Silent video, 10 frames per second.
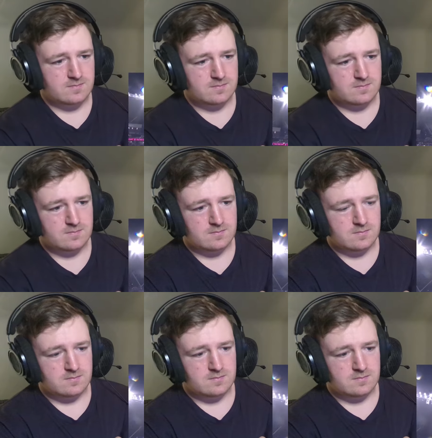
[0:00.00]

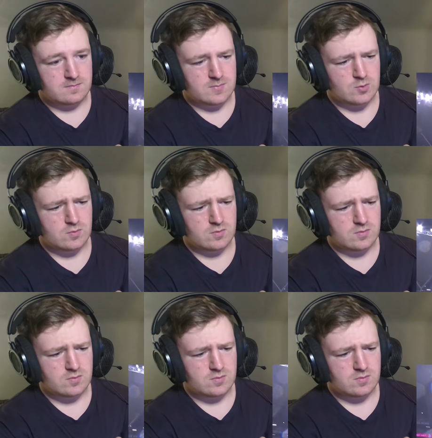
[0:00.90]

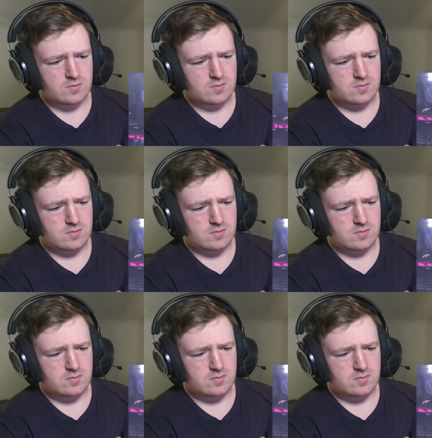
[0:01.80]
Nobody speaks.